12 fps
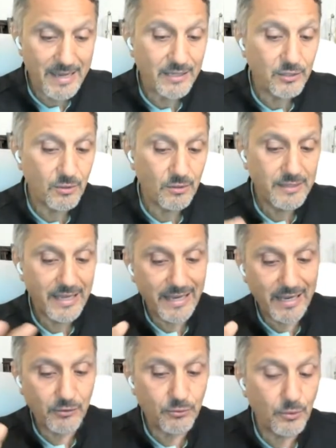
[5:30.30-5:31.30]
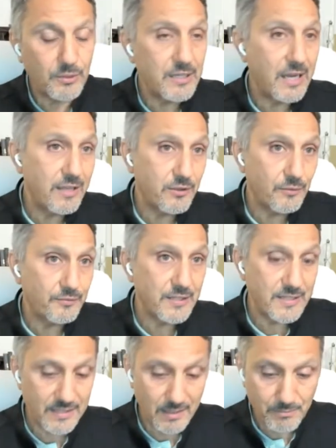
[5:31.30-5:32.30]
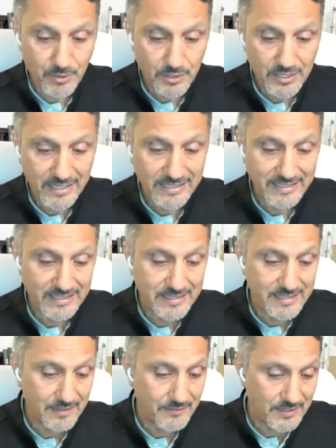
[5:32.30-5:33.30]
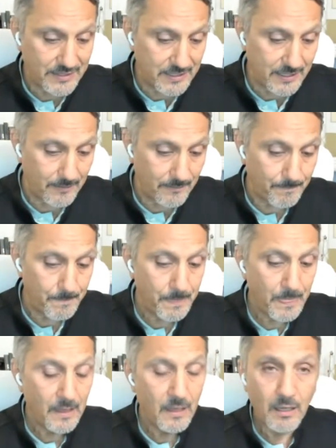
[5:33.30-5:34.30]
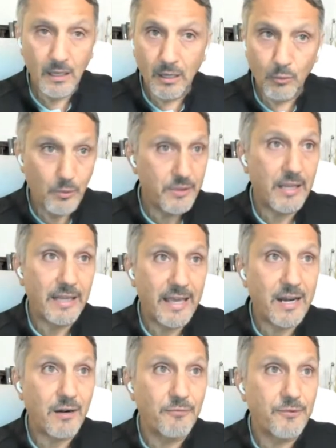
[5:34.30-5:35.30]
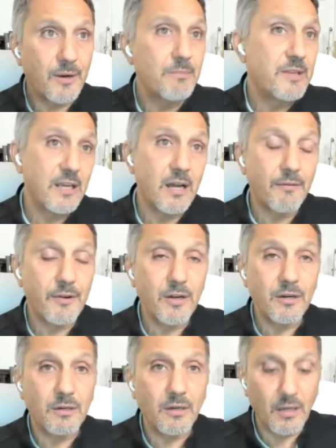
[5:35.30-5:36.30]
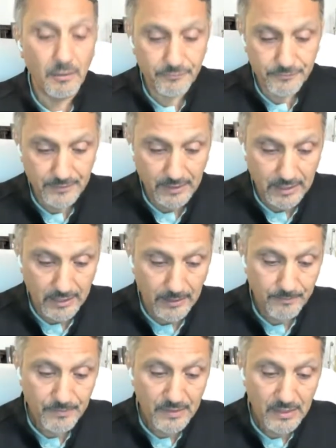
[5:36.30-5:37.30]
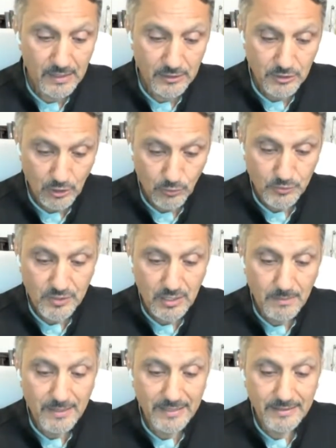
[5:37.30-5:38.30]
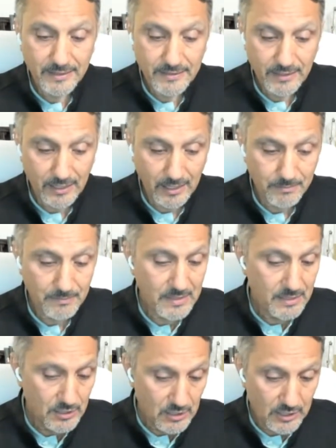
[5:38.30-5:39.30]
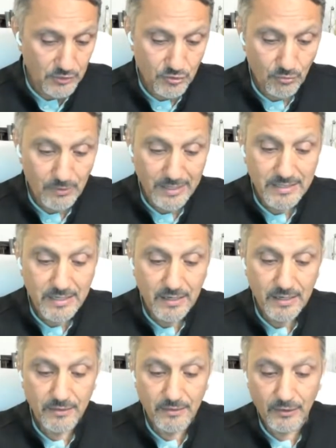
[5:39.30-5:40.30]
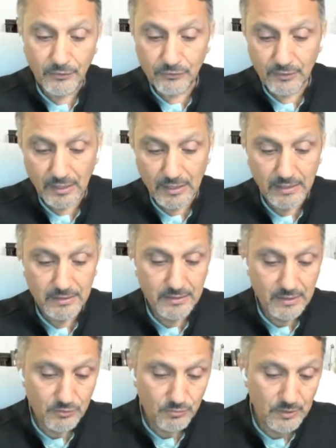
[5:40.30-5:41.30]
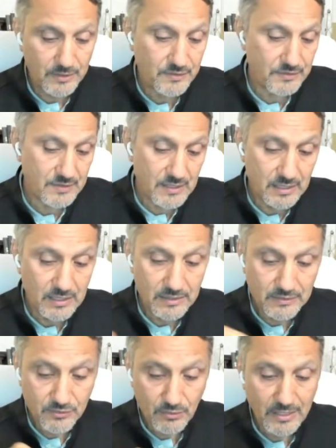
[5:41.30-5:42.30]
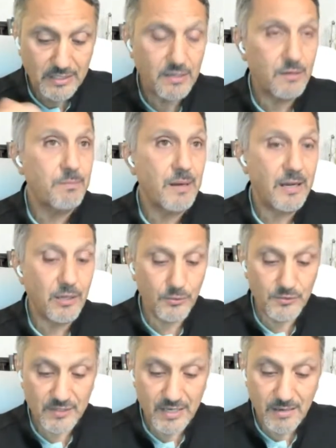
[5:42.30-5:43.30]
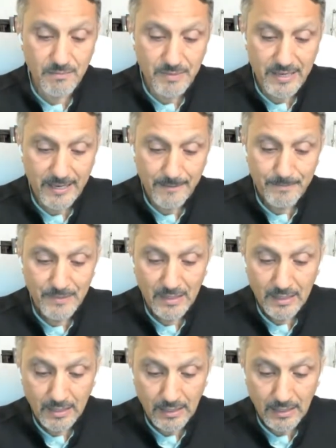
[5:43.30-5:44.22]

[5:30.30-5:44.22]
command on the 8th or 9th of December 1917. With a letter from the governor of Jerusalem at the time, surrendering this. This was the surrender by Hussein Bey